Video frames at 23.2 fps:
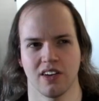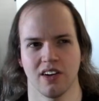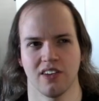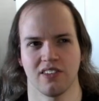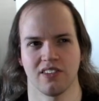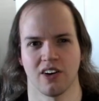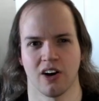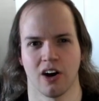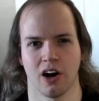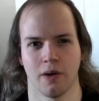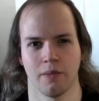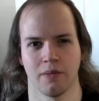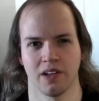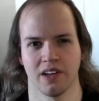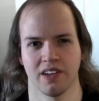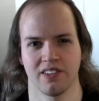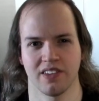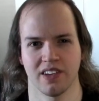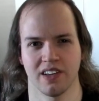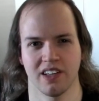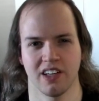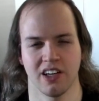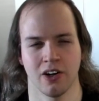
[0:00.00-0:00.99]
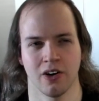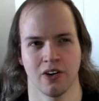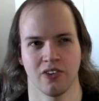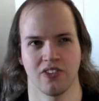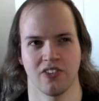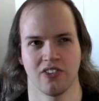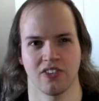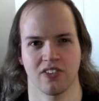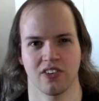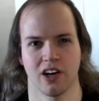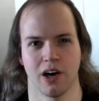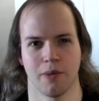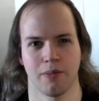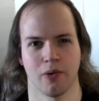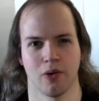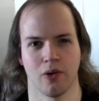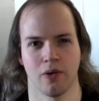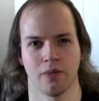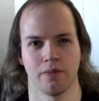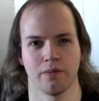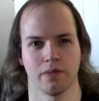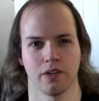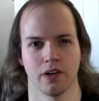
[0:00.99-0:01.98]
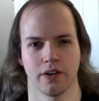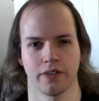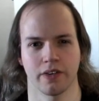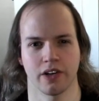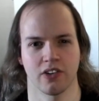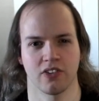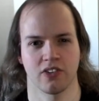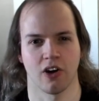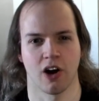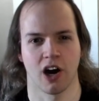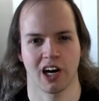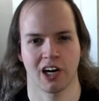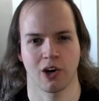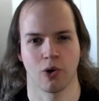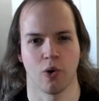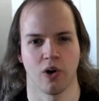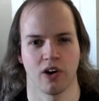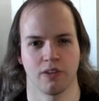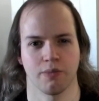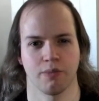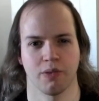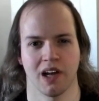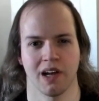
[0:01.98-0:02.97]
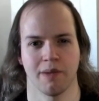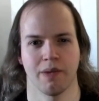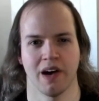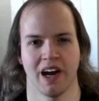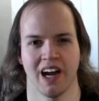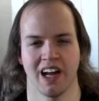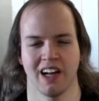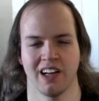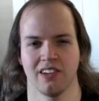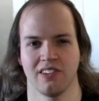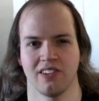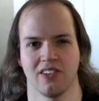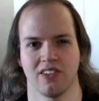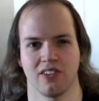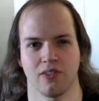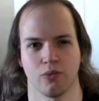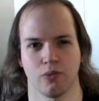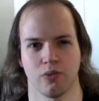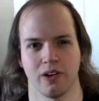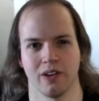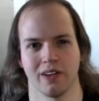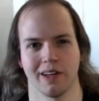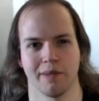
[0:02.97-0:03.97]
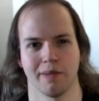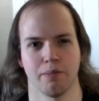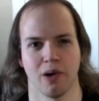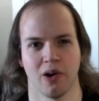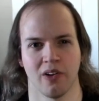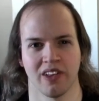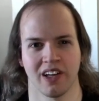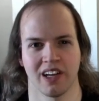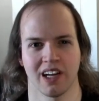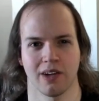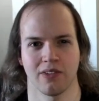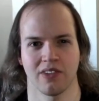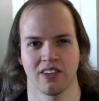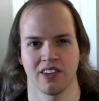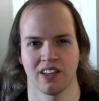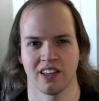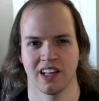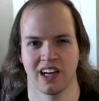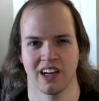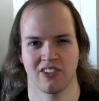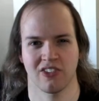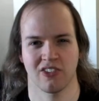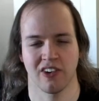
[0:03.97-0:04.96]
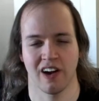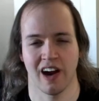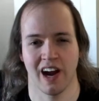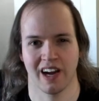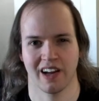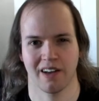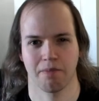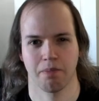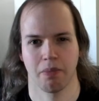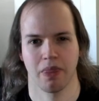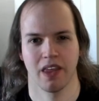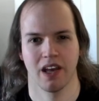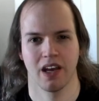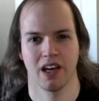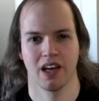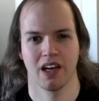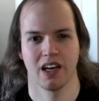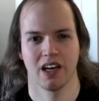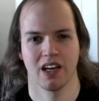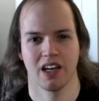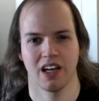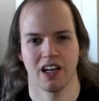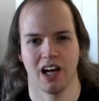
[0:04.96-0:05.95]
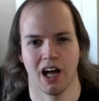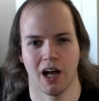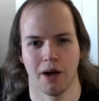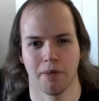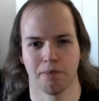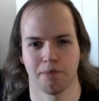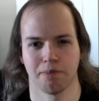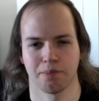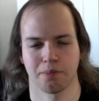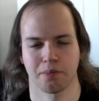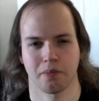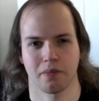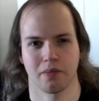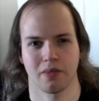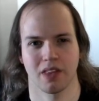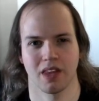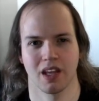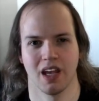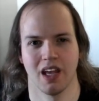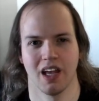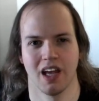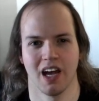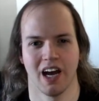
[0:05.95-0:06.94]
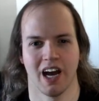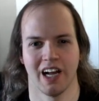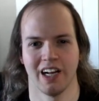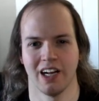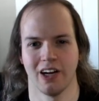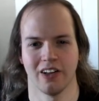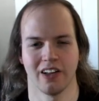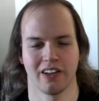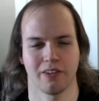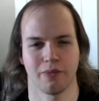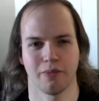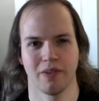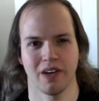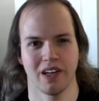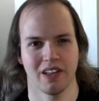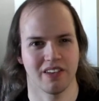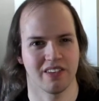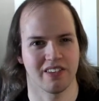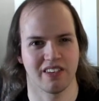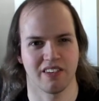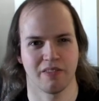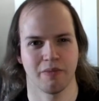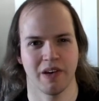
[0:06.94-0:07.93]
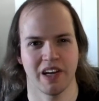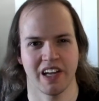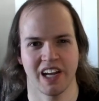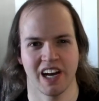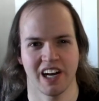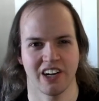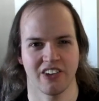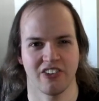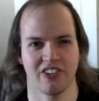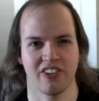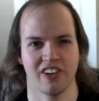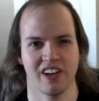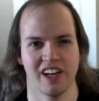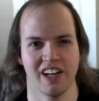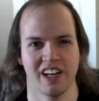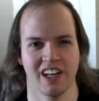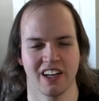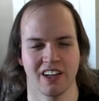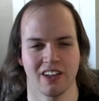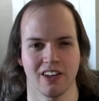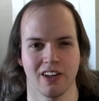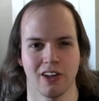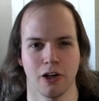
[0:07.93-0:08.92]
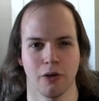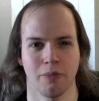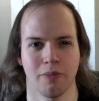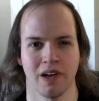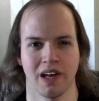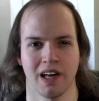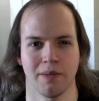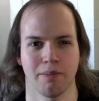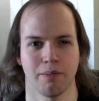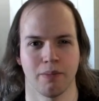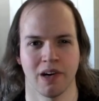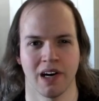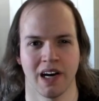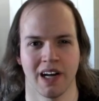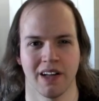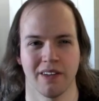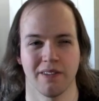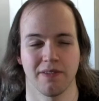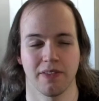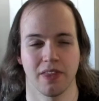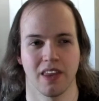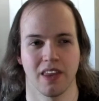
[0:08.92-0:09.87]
harmless, and it's just a couple of guitar chords played by Eddie. It's just really building up to the next track. Um, I know it's me. This is me kind of cheating a little bit, but